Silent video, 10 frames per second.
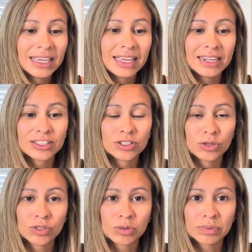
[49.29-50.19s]
And it's no
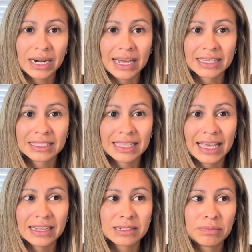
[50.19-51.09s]
surprise
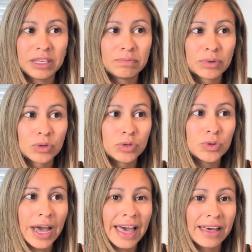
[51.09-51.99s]
that people who
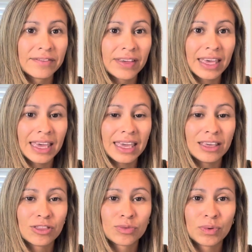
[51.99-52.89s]
have
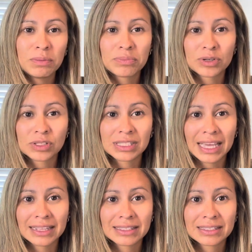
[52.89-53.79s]
a
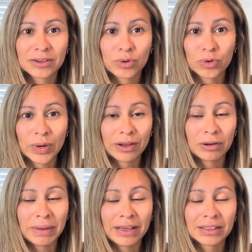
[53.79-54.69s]
3% or
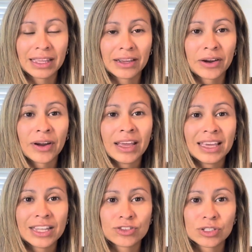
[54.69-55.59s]
roundabout their
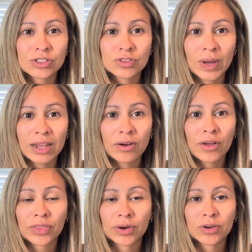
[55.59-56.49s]
interest rate
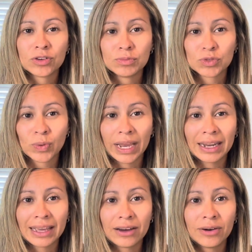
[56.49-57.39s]
on their homes right
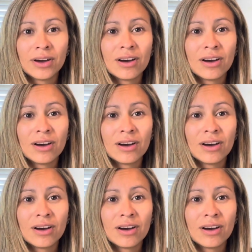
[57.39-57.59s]
now